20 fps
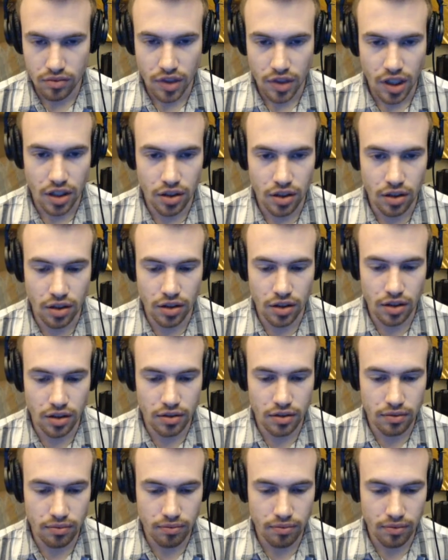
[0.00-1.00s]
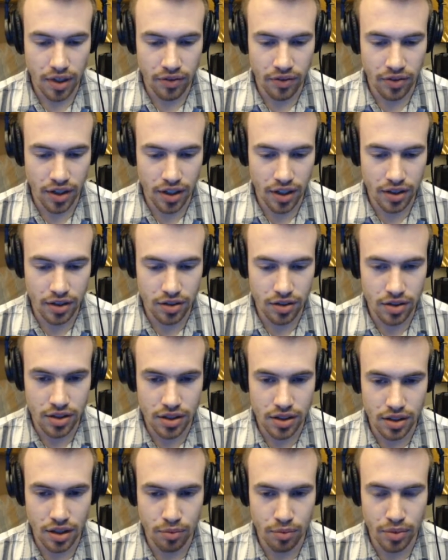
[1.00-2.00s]
You know what? I feel like there's
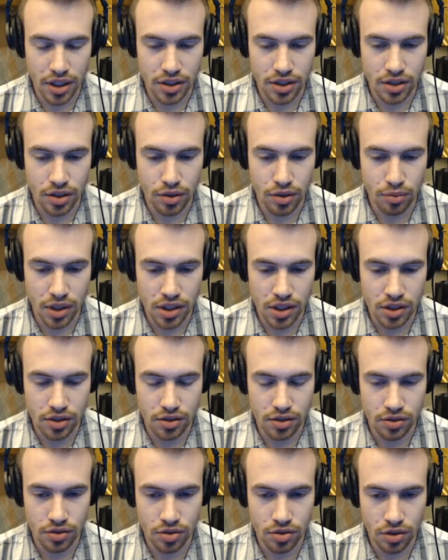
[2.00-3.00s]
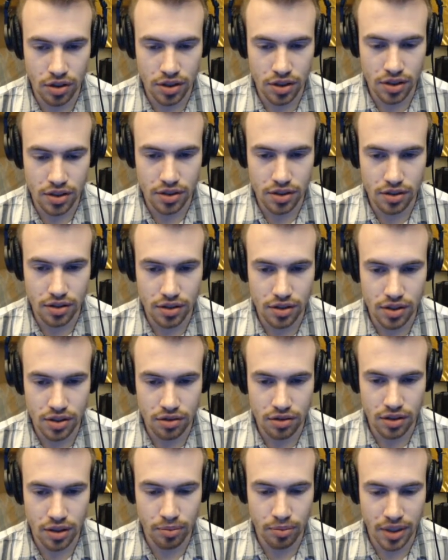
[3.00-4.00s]
a bit too much droids
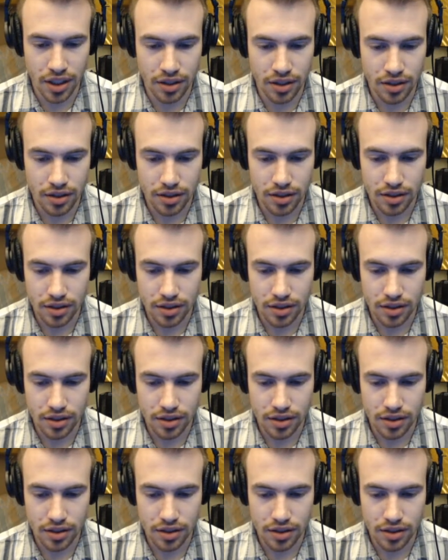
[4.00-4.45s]
screaming